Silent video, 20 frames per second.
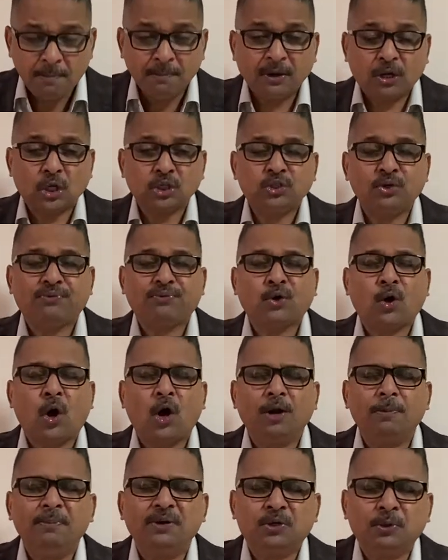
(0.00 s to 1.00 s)
because you've
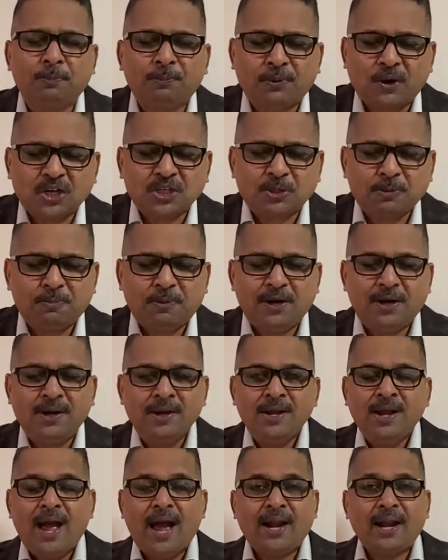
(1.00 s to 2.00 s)
called me to prosper.
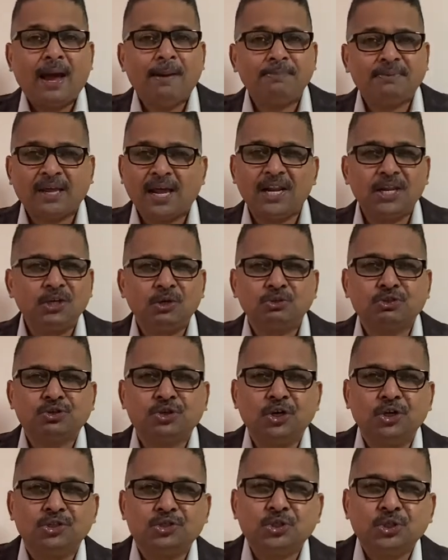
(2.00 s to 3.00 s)
And I'm telling you,
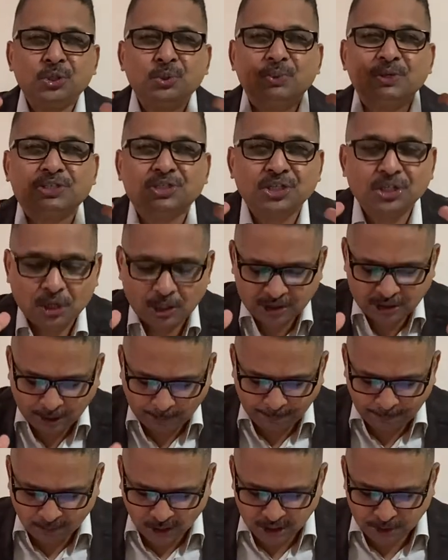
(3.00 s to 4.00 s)
church, you will see
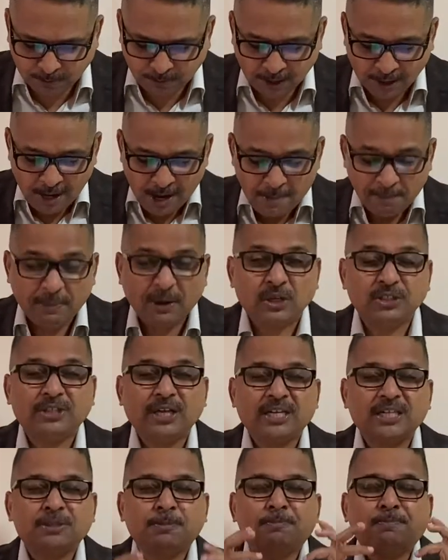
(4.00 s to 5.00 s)
yourself prosper because
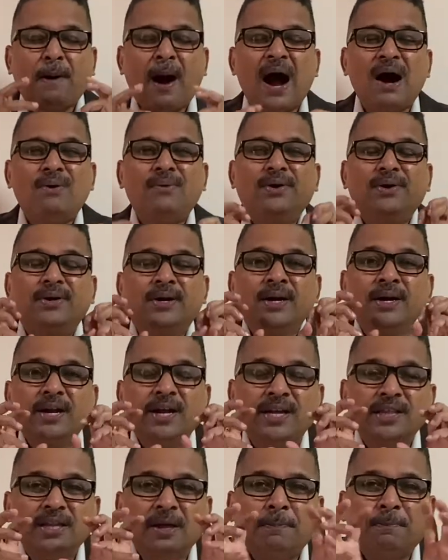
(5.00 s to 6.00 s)
there is power
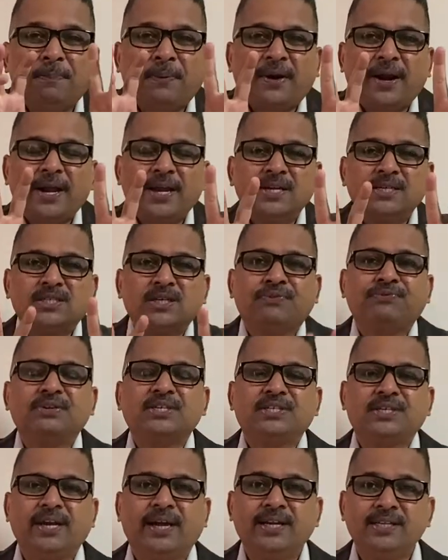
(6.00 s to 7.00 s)
in the praise of his
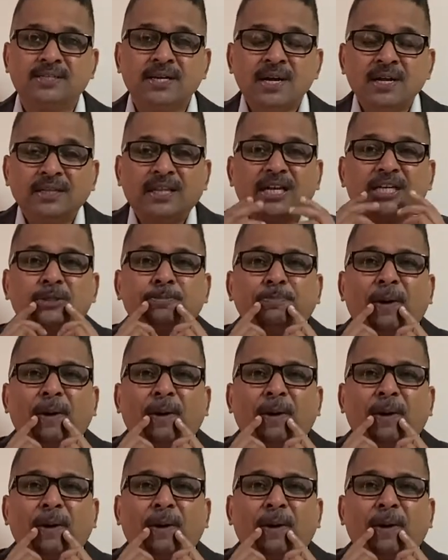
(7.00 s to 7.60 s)
saints. There is